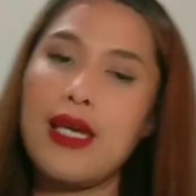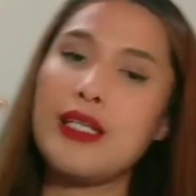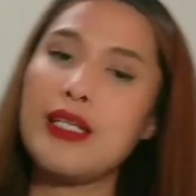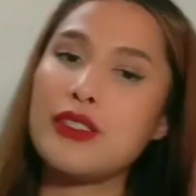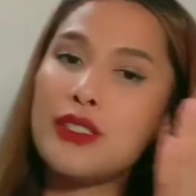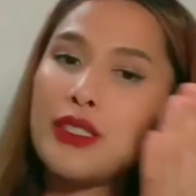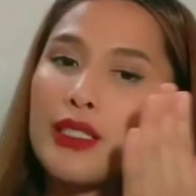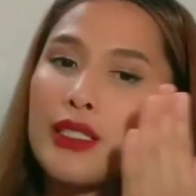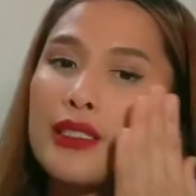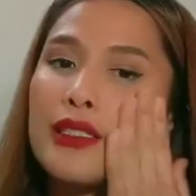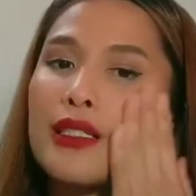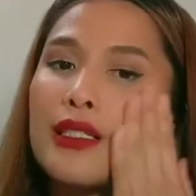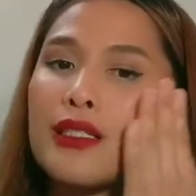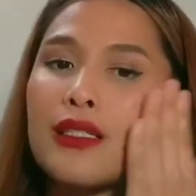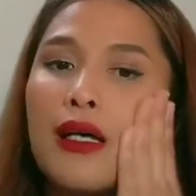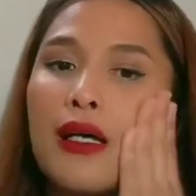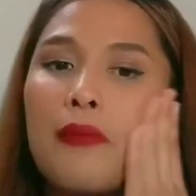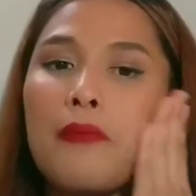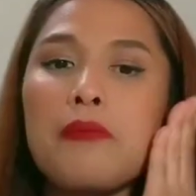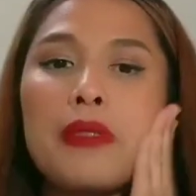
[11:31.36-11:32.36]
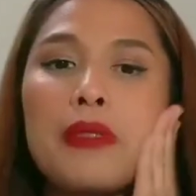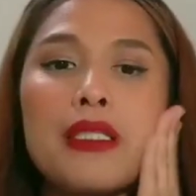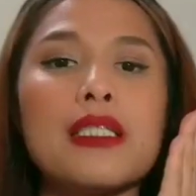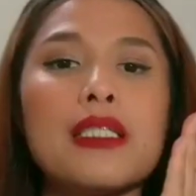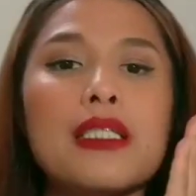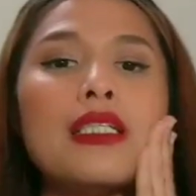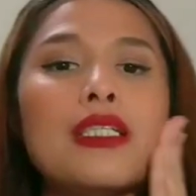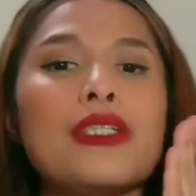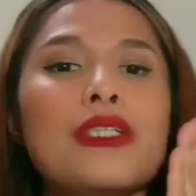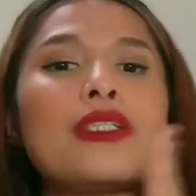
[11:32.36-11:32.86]
and just dump
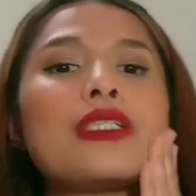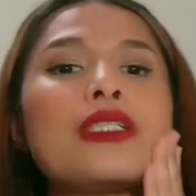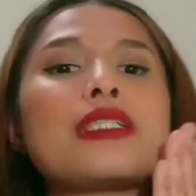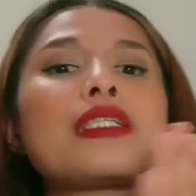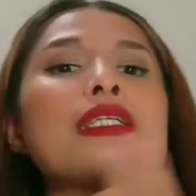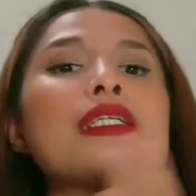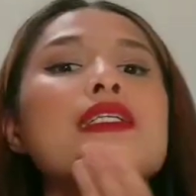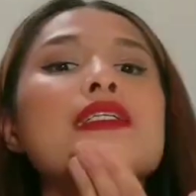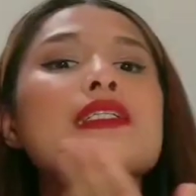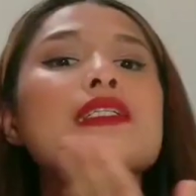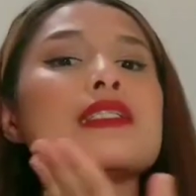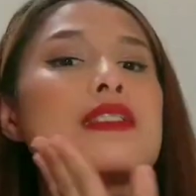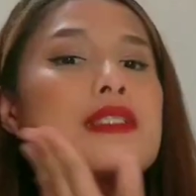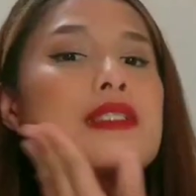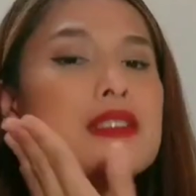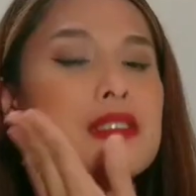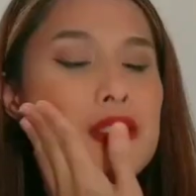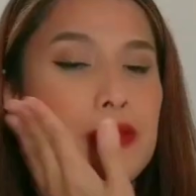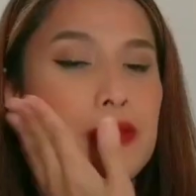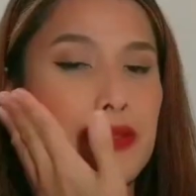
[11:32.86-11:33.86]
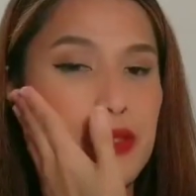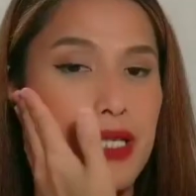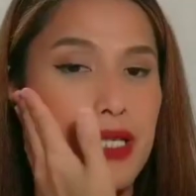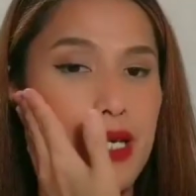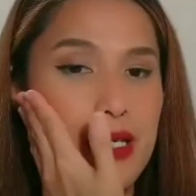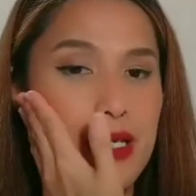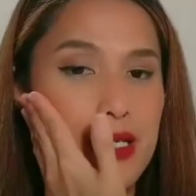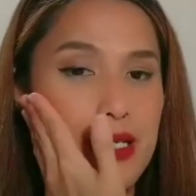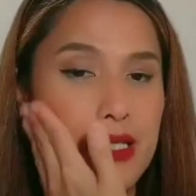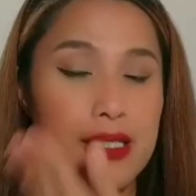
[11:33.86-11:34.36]
it in your skin.
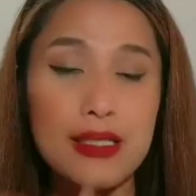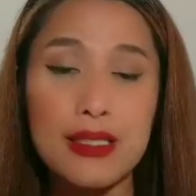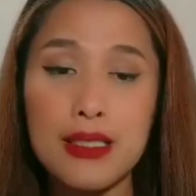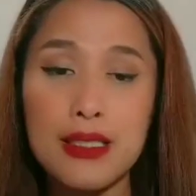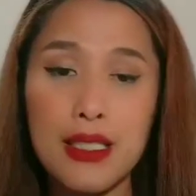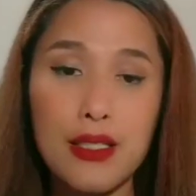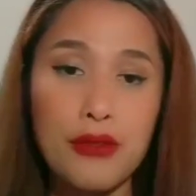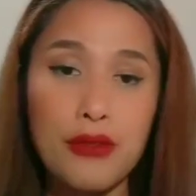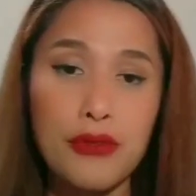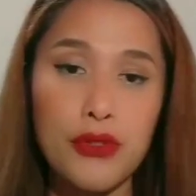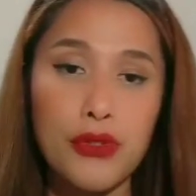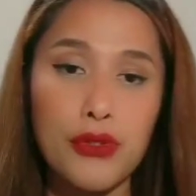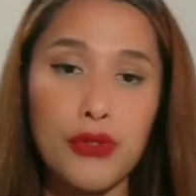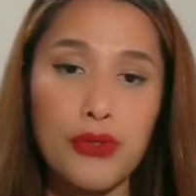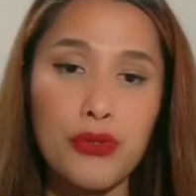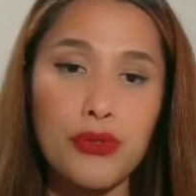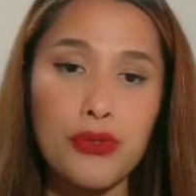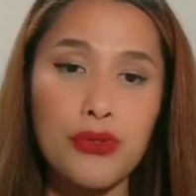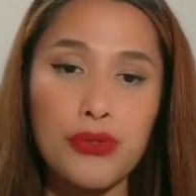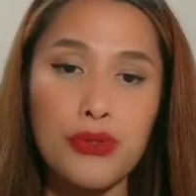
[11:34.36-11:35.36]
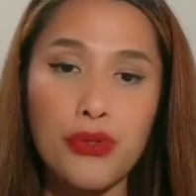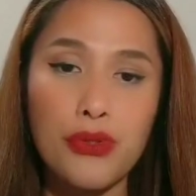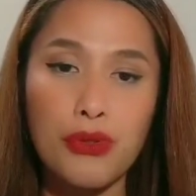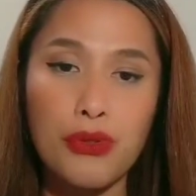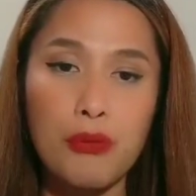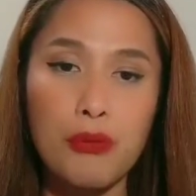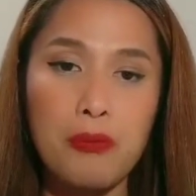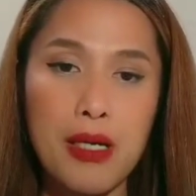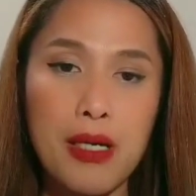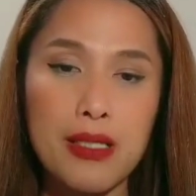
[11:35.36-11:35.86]
Okay, instead of you use
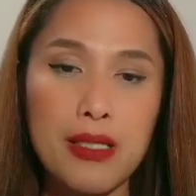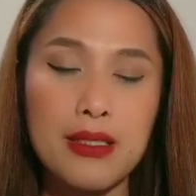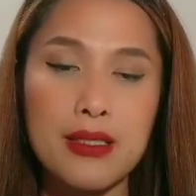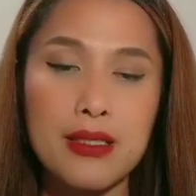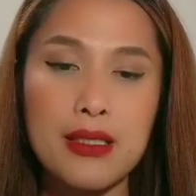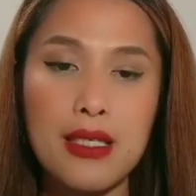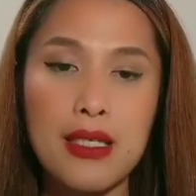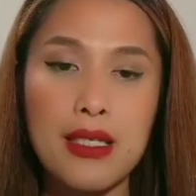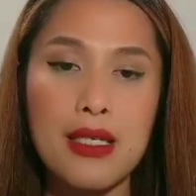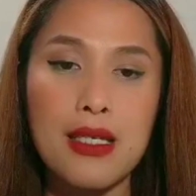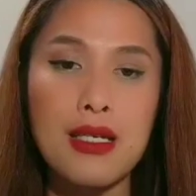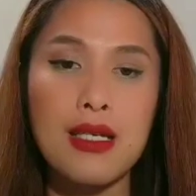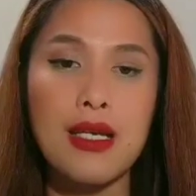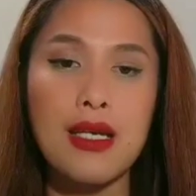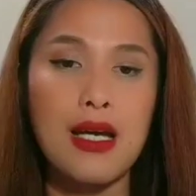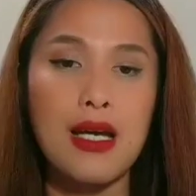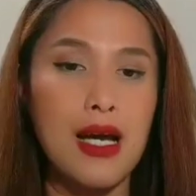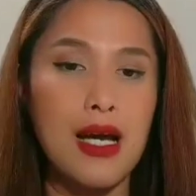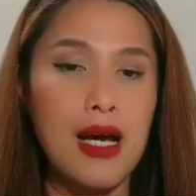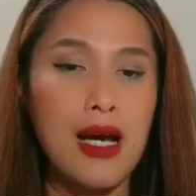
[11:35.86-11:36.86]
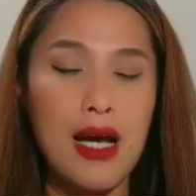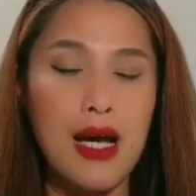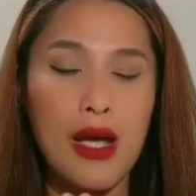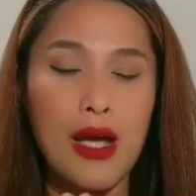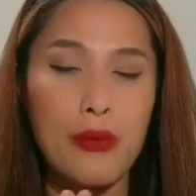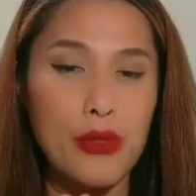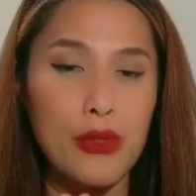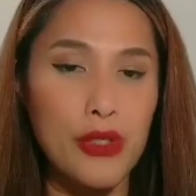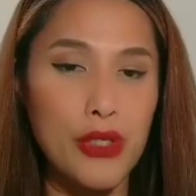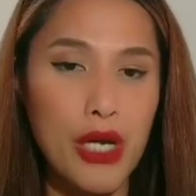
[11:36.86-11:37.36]
cotton pads.
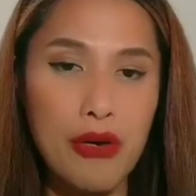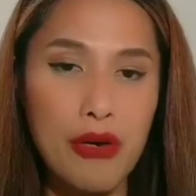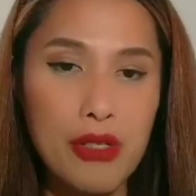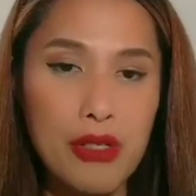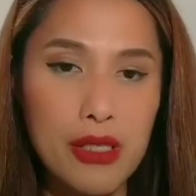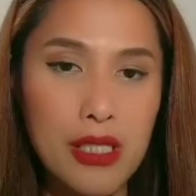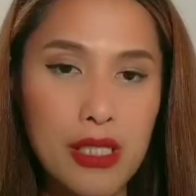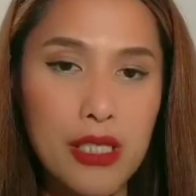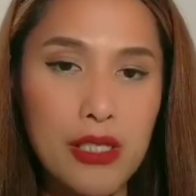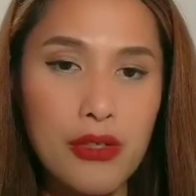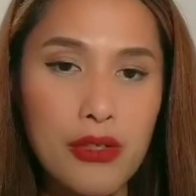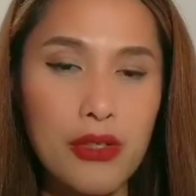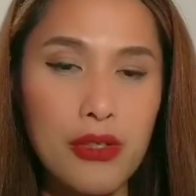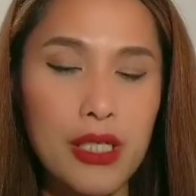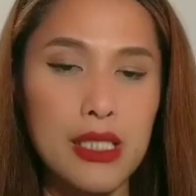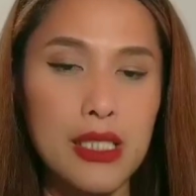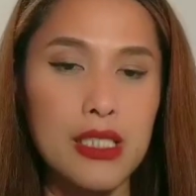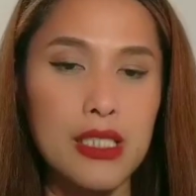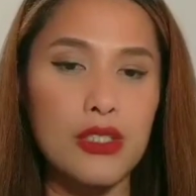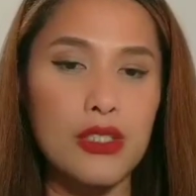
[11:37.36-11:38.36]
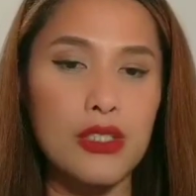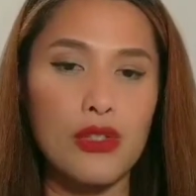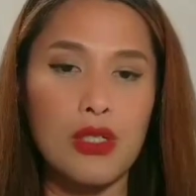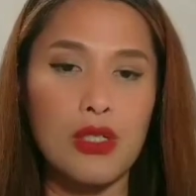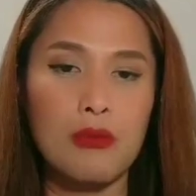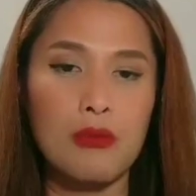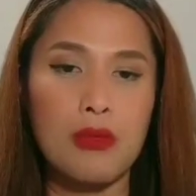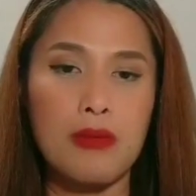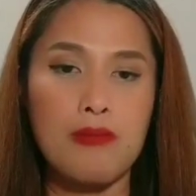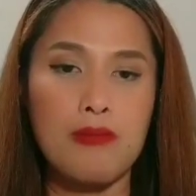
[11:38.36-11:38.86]
I will guarantee you it is
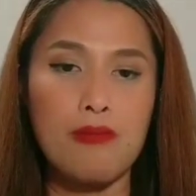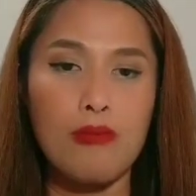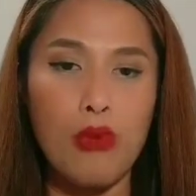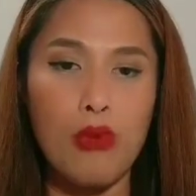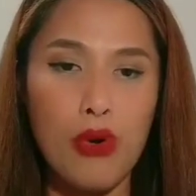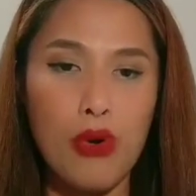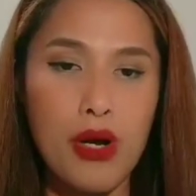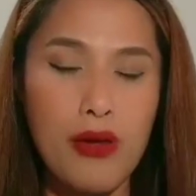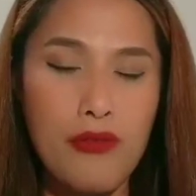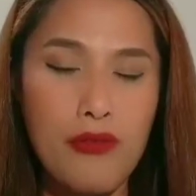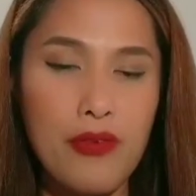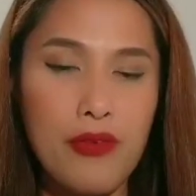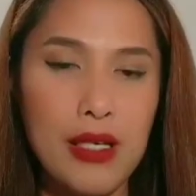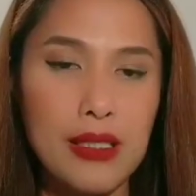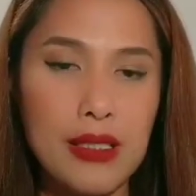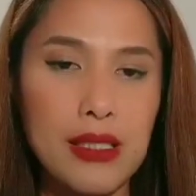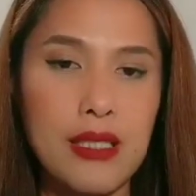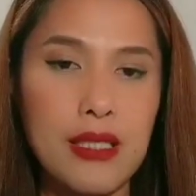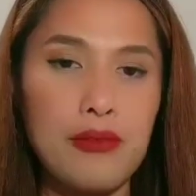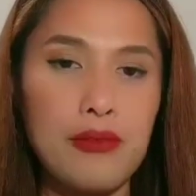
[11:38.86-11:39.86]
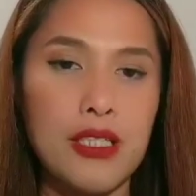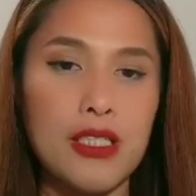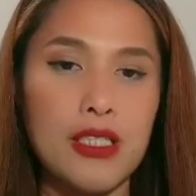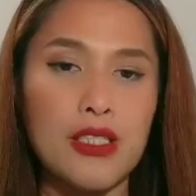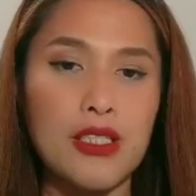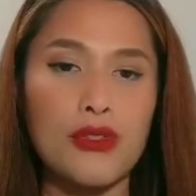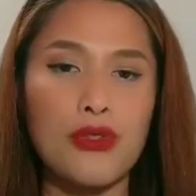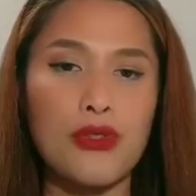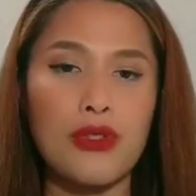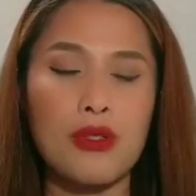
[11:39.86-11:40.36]
gonna be more effective and
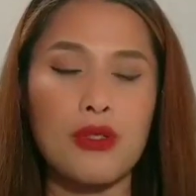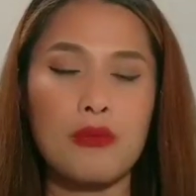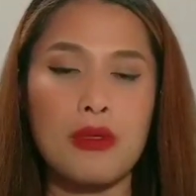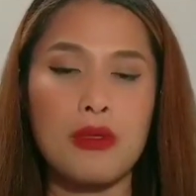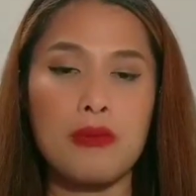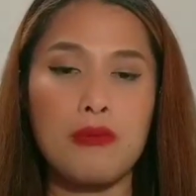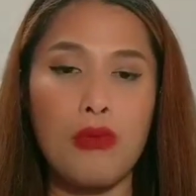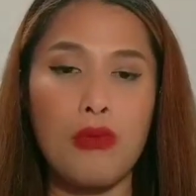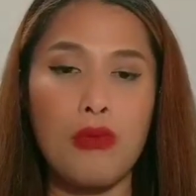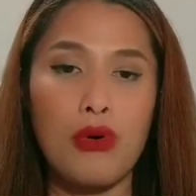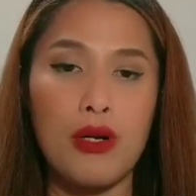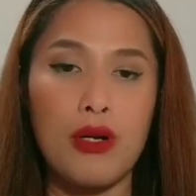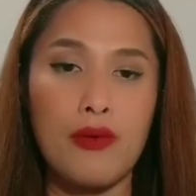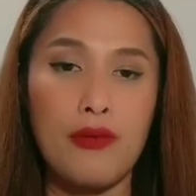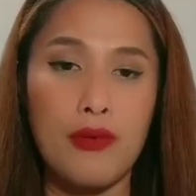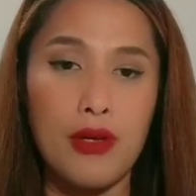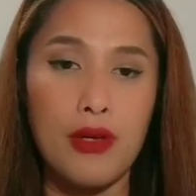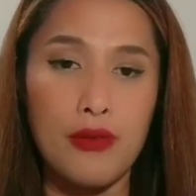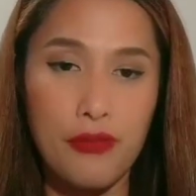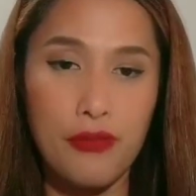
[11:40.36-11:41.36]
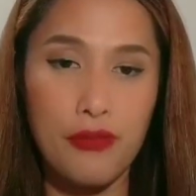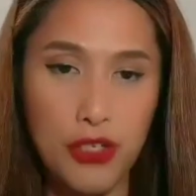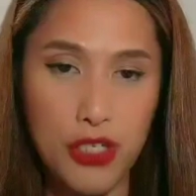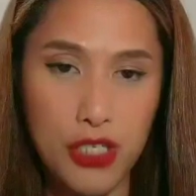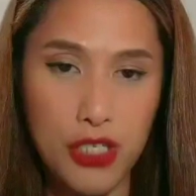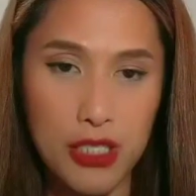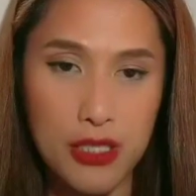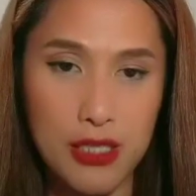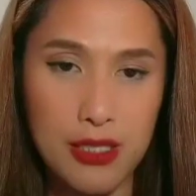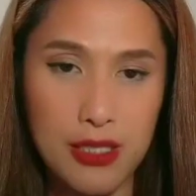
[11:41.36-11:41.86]
it's gonna be more
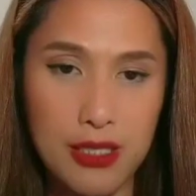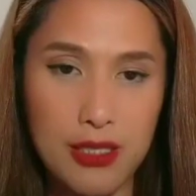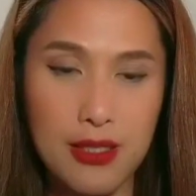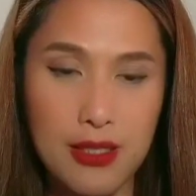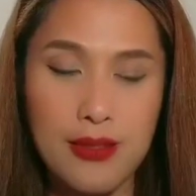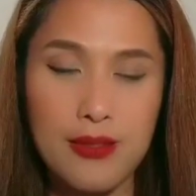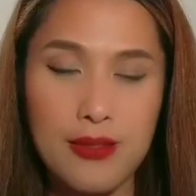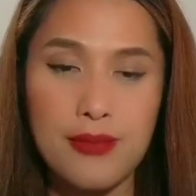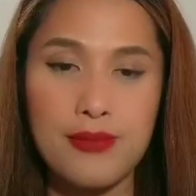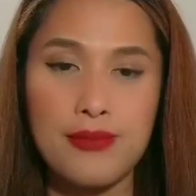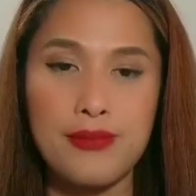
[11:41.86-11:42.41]
efficient.